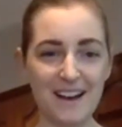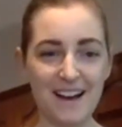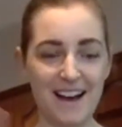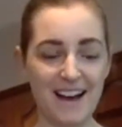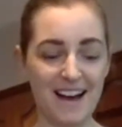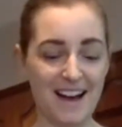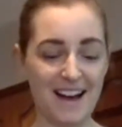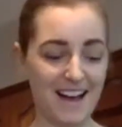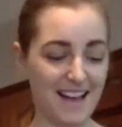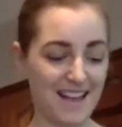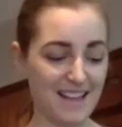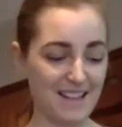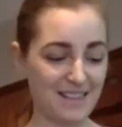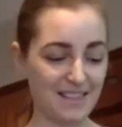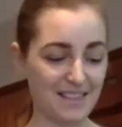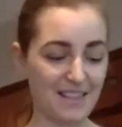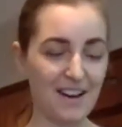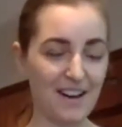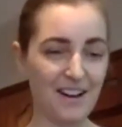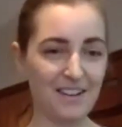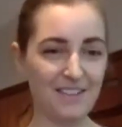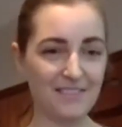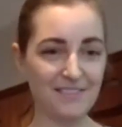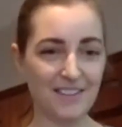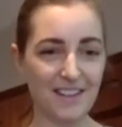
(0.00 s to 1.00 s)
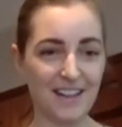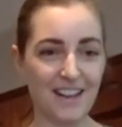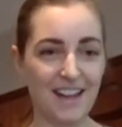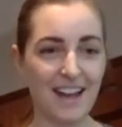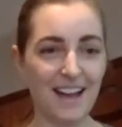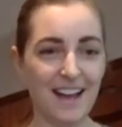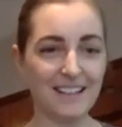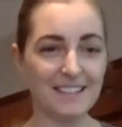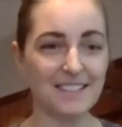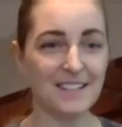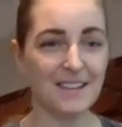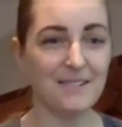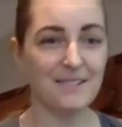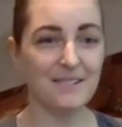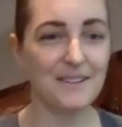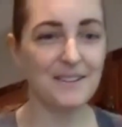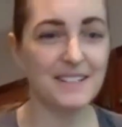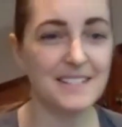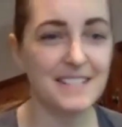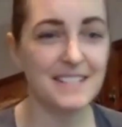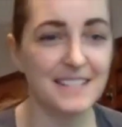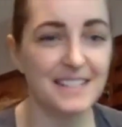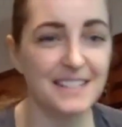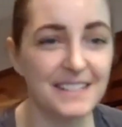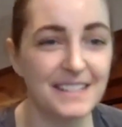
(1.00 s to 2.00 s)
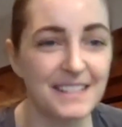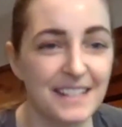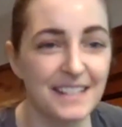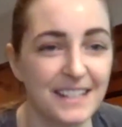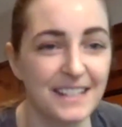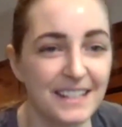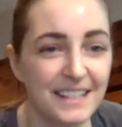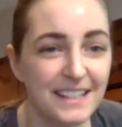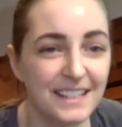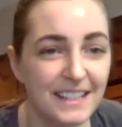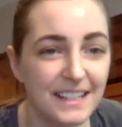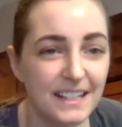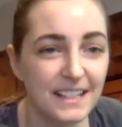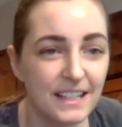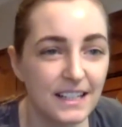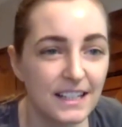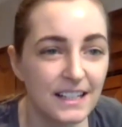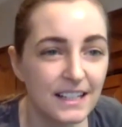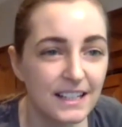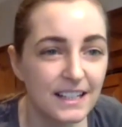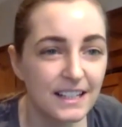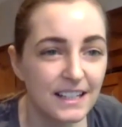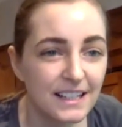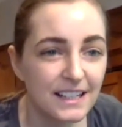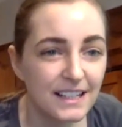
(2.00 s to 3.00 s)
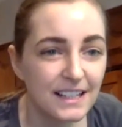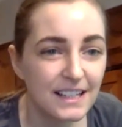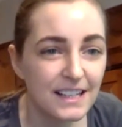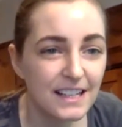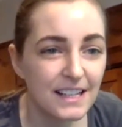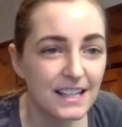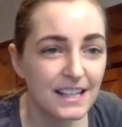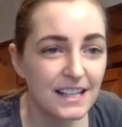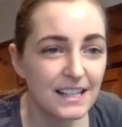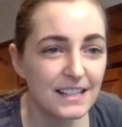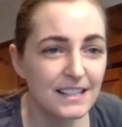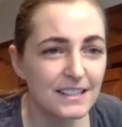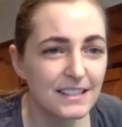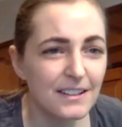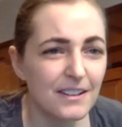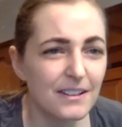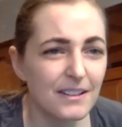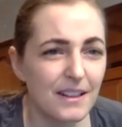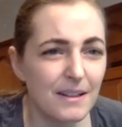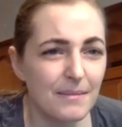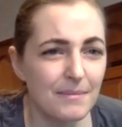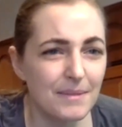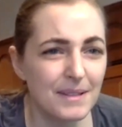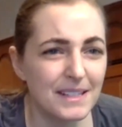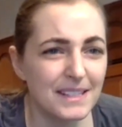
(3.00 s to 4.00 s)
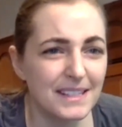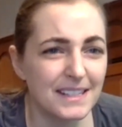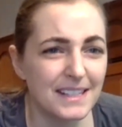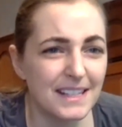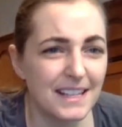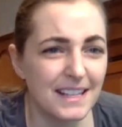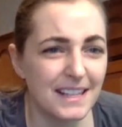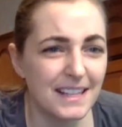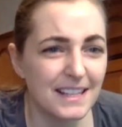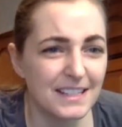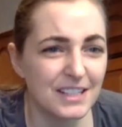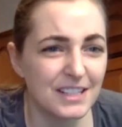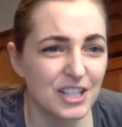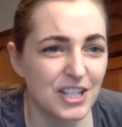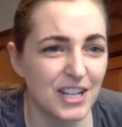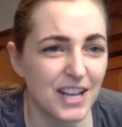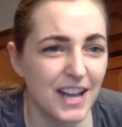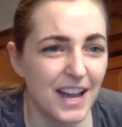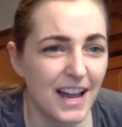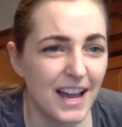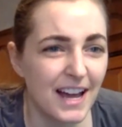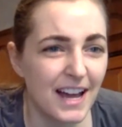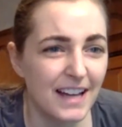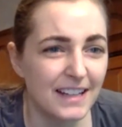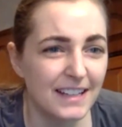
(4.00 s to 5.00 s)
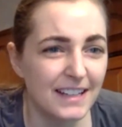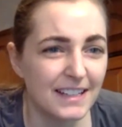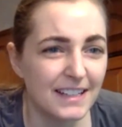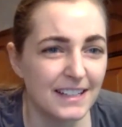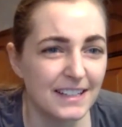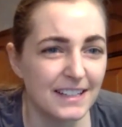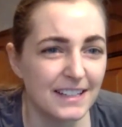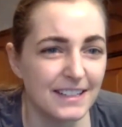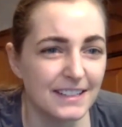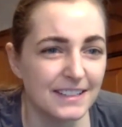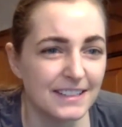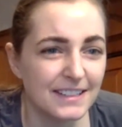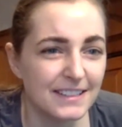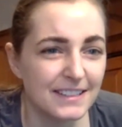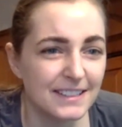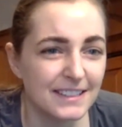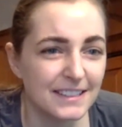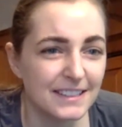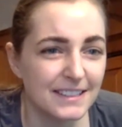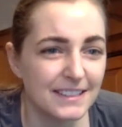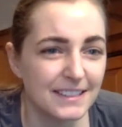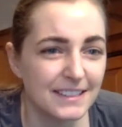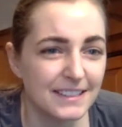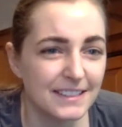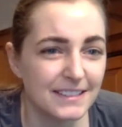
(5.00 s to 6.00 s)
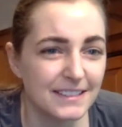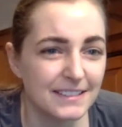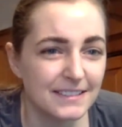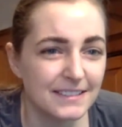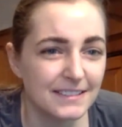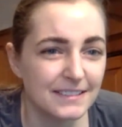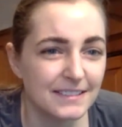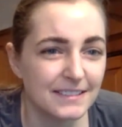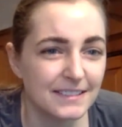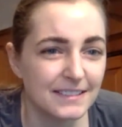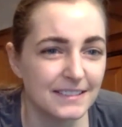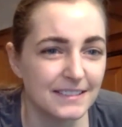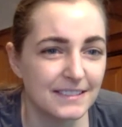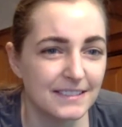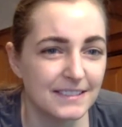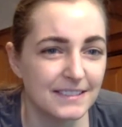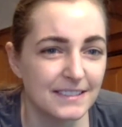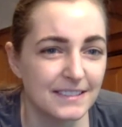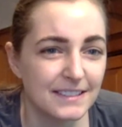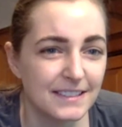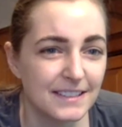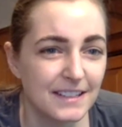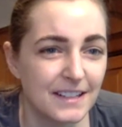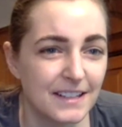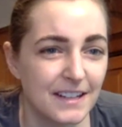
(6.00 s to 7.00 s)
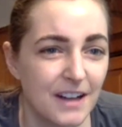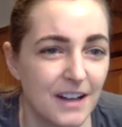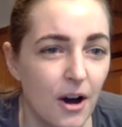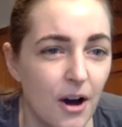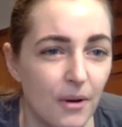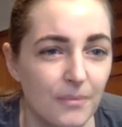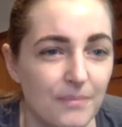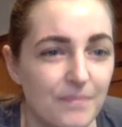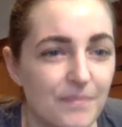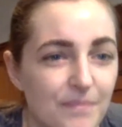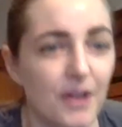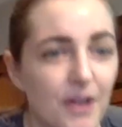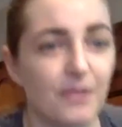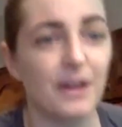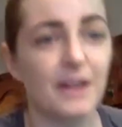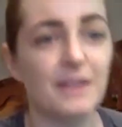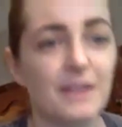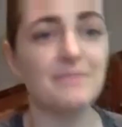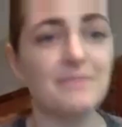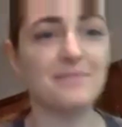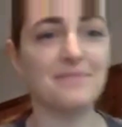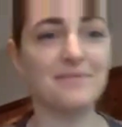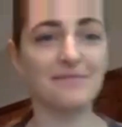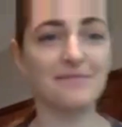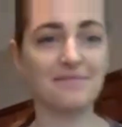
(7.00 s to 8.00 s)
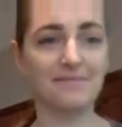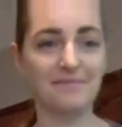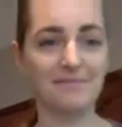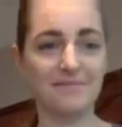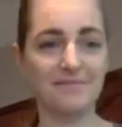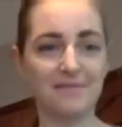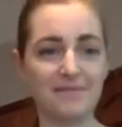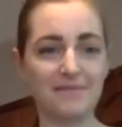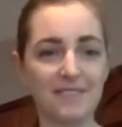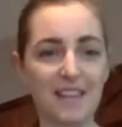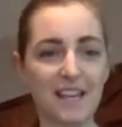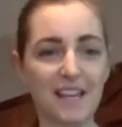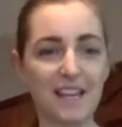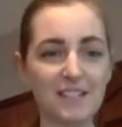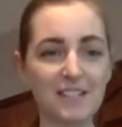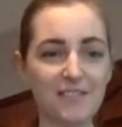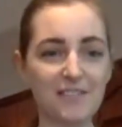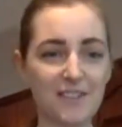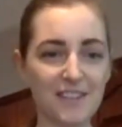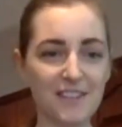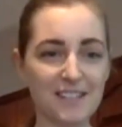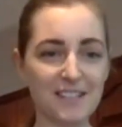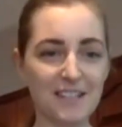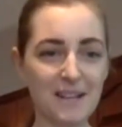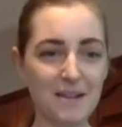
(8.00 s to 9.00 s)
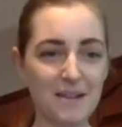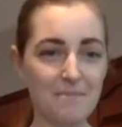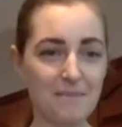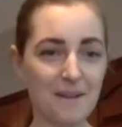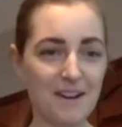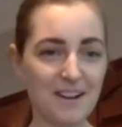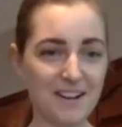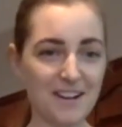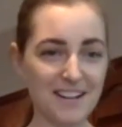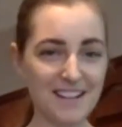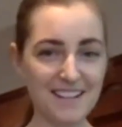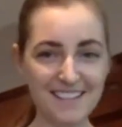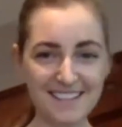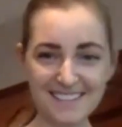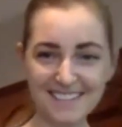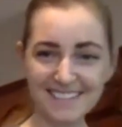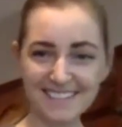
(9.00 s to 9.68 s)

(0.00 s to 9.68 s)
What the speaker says: I love asking questions. So let me see this chat here. Oh, okay. Thanks for the tip, Mary.